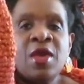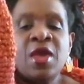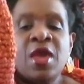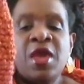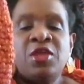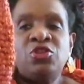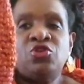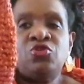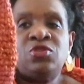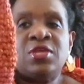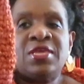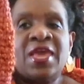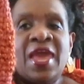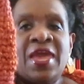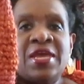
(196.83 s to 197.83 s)
and used
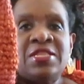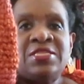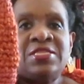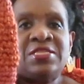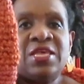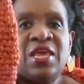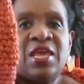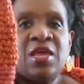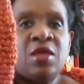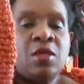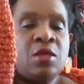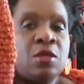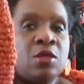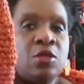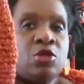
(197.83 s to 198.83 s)
the K&C
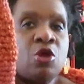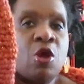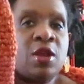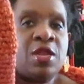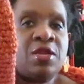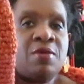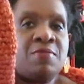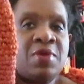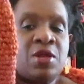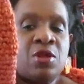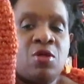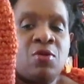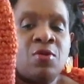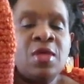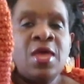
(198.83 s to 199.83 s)
yarn in the
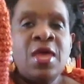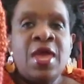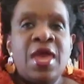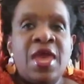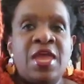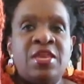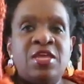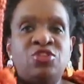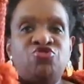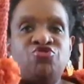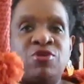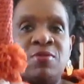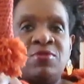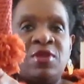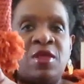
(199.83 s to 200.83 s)
middle, and then
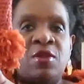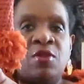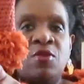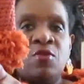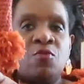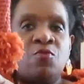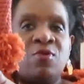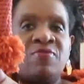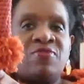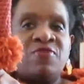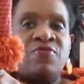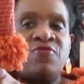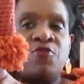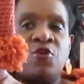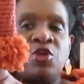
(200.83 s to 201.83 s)
trimmed it with the
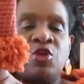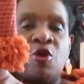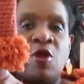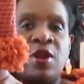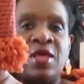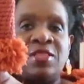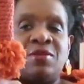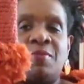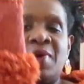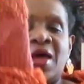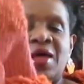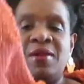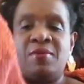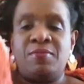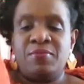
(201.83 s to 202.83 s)
fur yarn at the
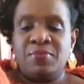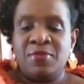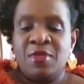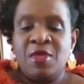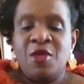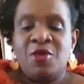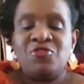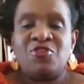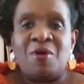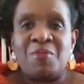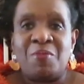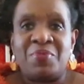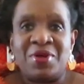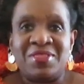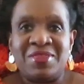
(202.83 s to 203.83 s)
bottom. So I'm
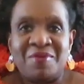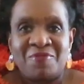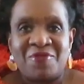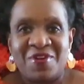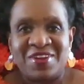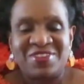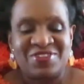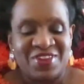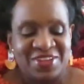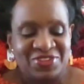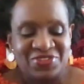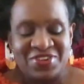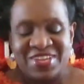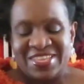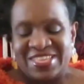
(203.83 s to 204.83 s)
going to put them on so that
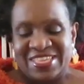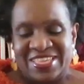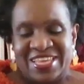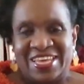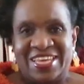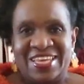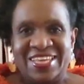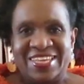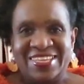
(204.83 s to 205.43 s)
you can see.